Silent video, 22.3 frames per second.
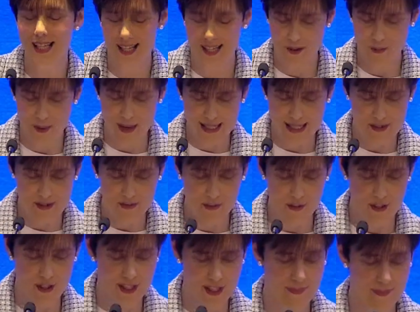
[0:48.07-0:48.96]

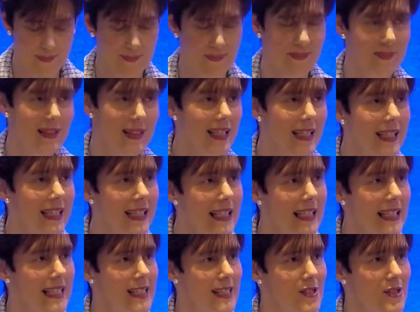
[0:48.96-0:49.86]
Wexford.
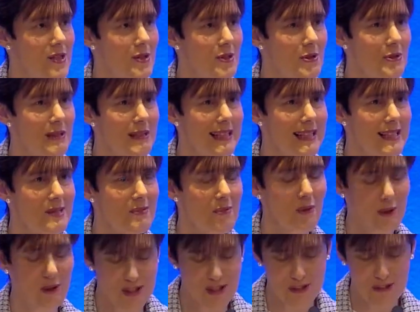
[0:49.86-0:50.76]
It truly is
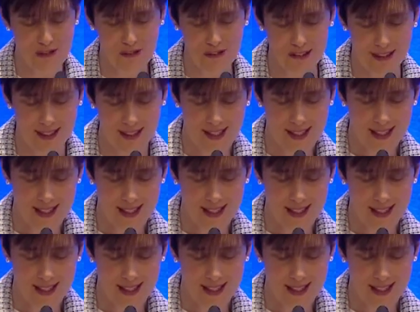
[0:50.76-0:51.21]
wonderful